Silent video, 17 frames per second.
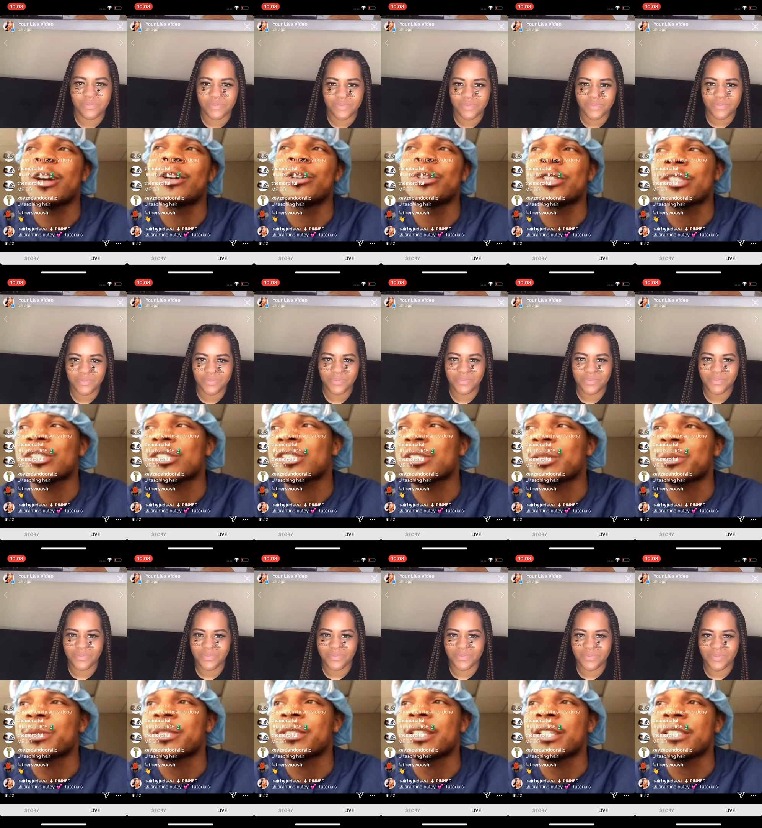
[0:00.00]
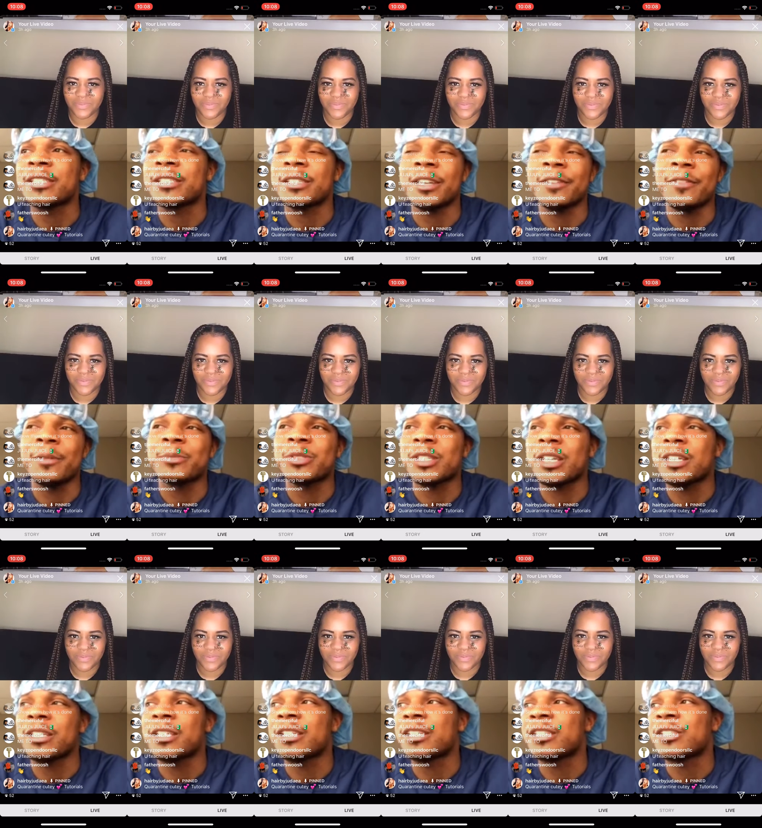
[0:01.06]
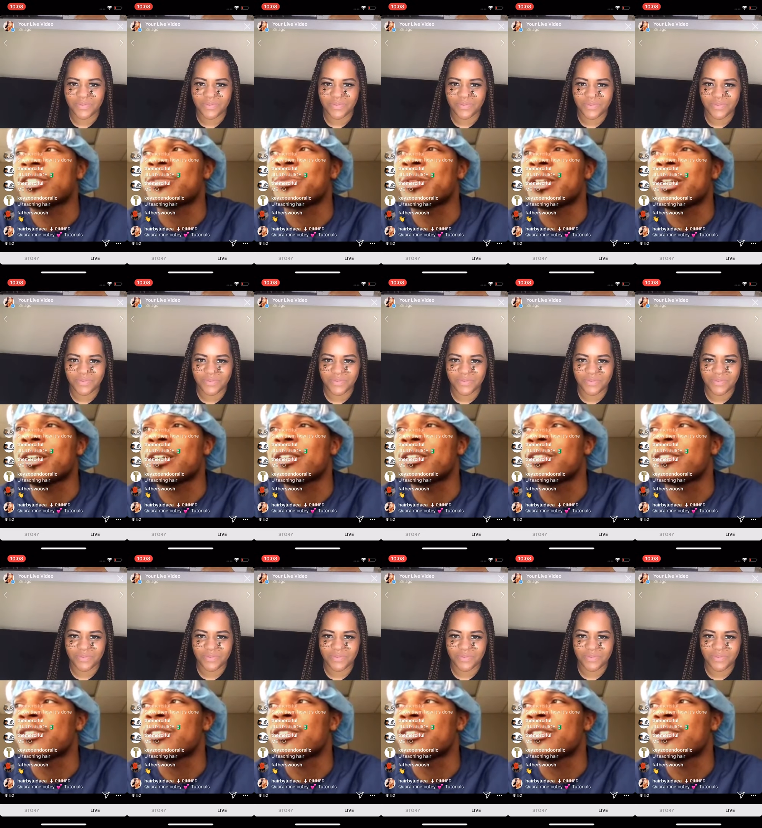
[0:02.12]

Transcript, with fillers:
Speaker 1: It's just something things. If I'm saying it, is because